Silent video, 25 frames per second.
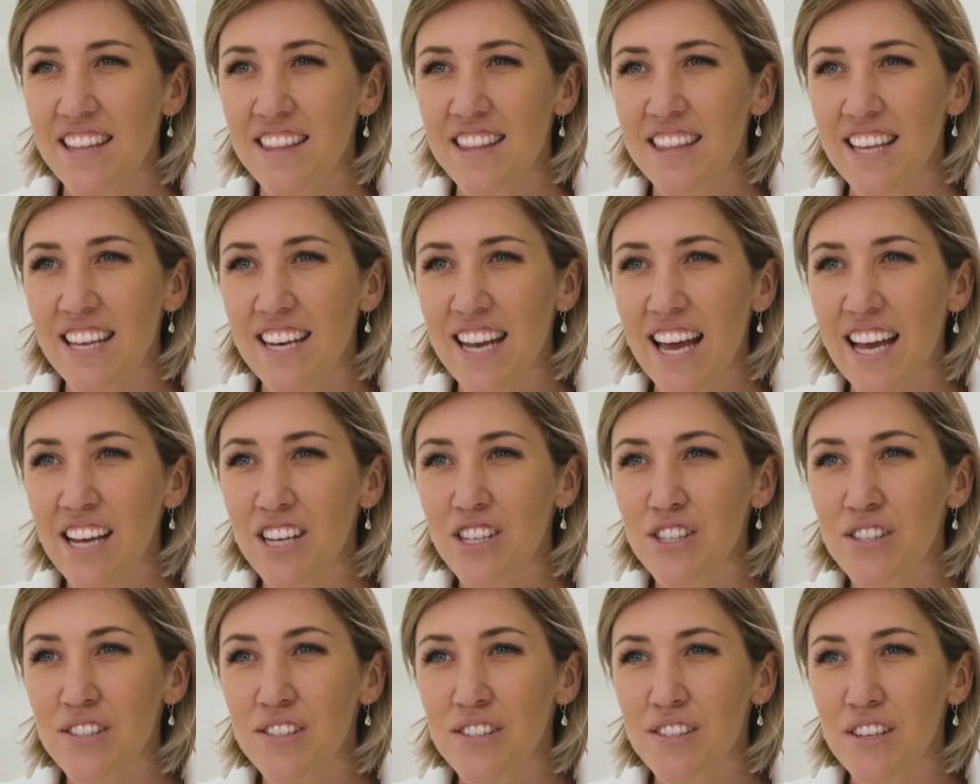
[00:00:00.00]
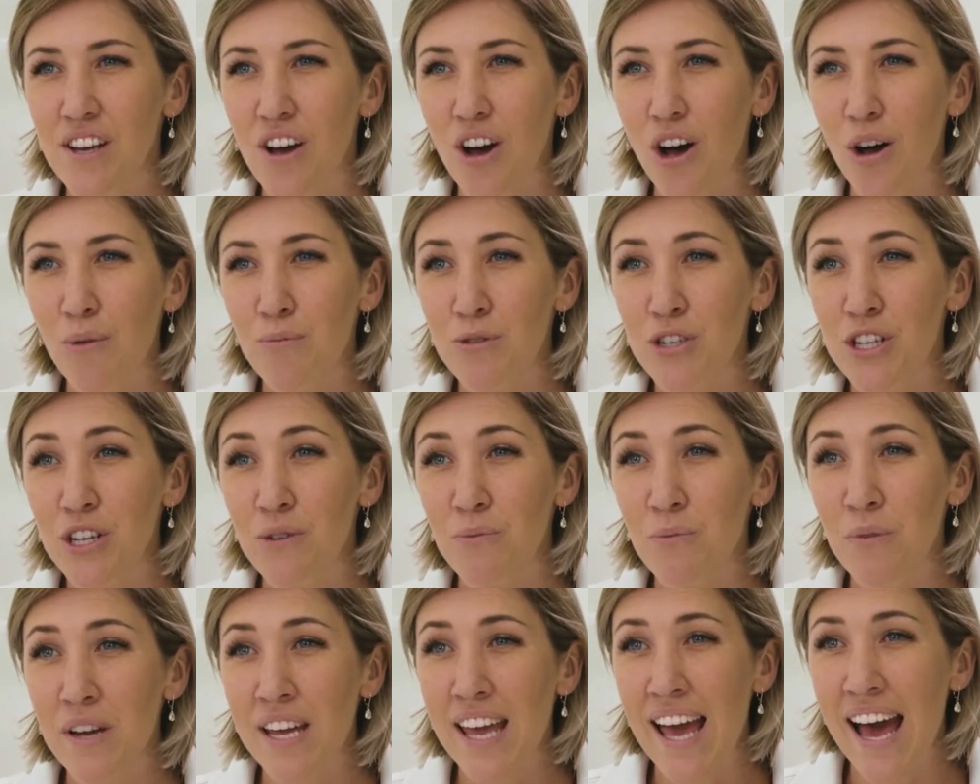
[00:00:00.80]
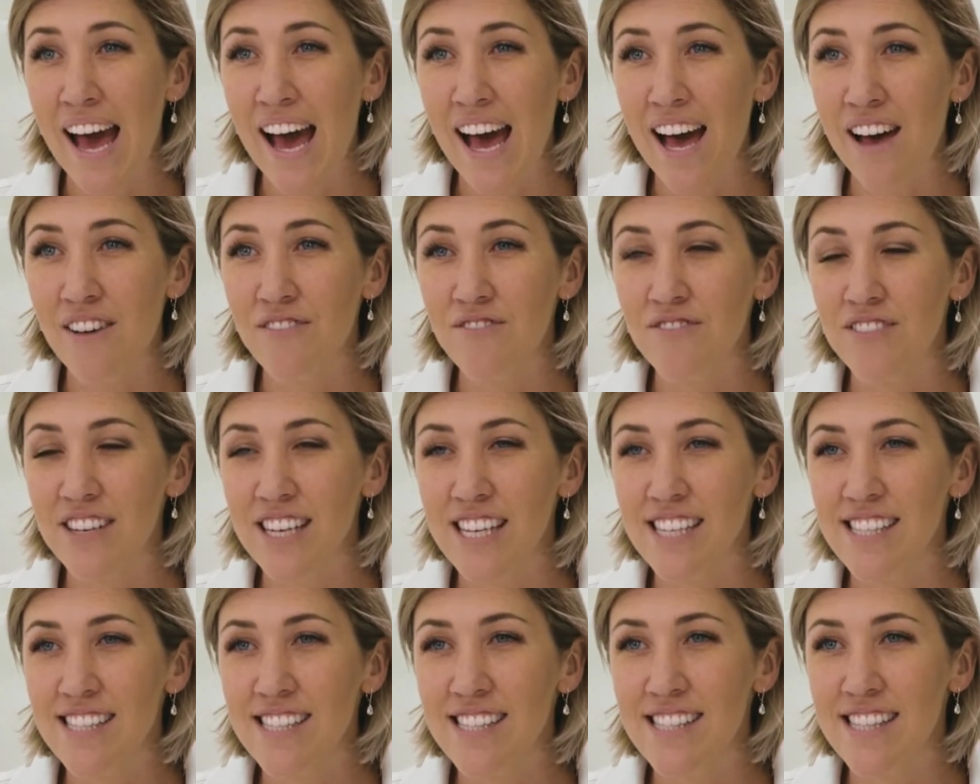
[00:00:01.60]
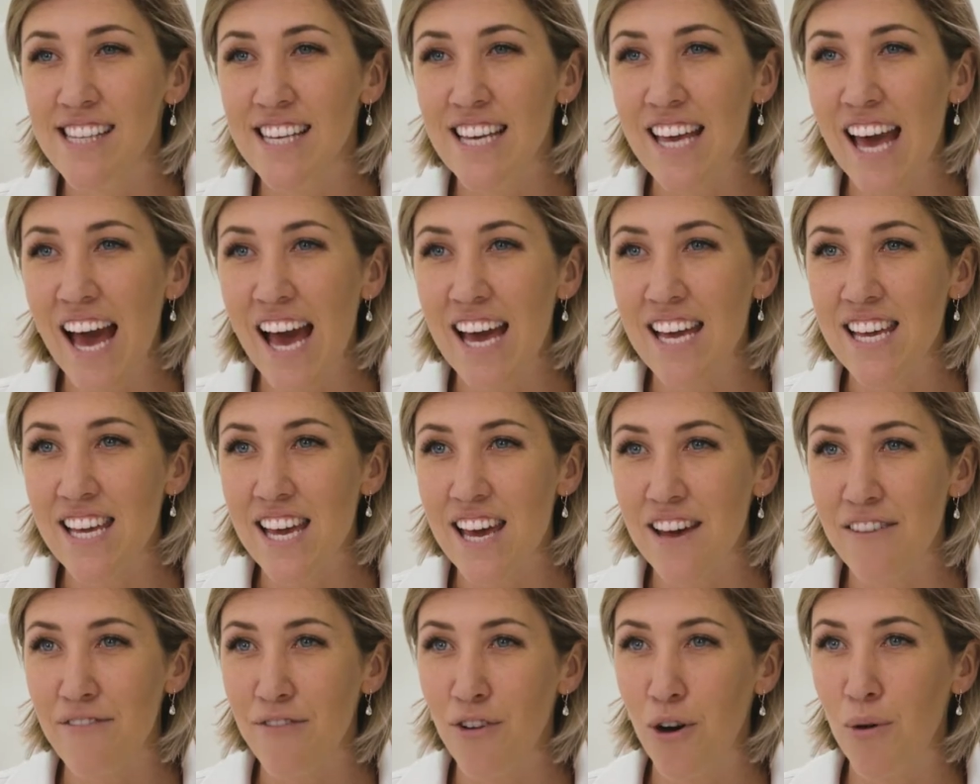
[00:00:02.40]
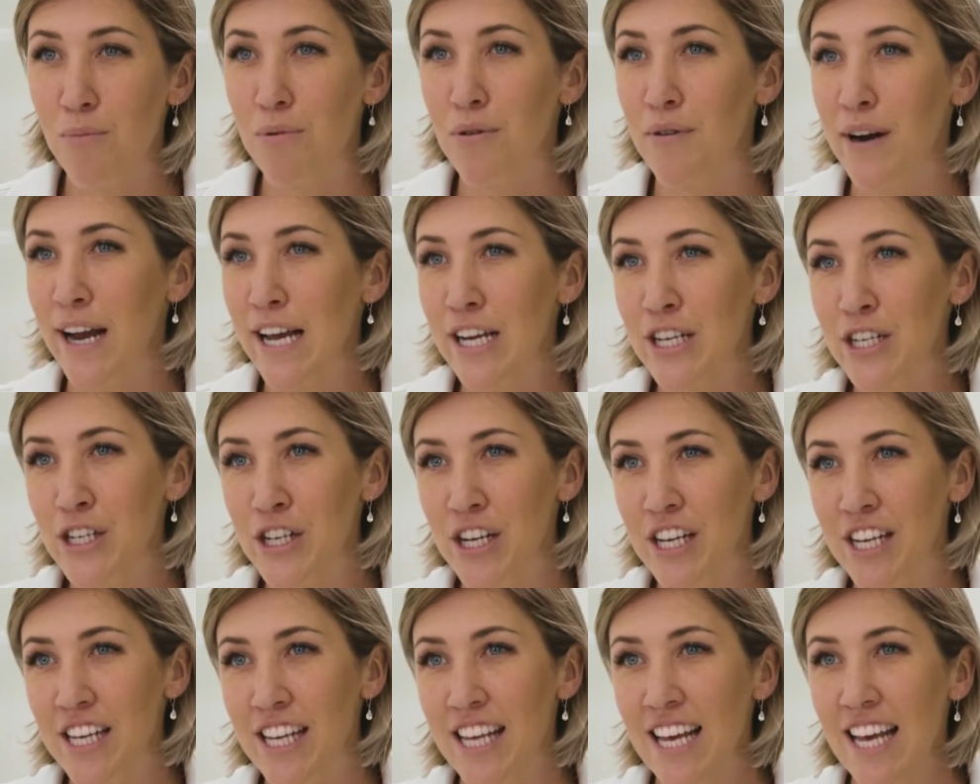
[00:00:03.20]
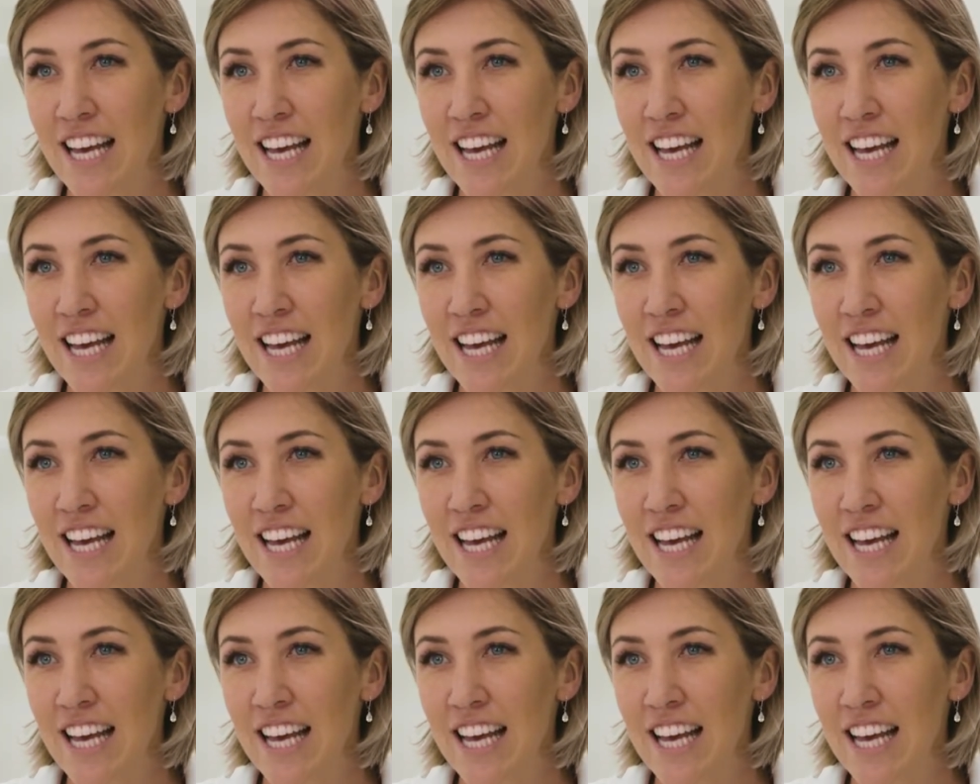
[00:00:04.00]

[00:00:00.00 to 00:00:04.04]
The next option we have is the AF operation.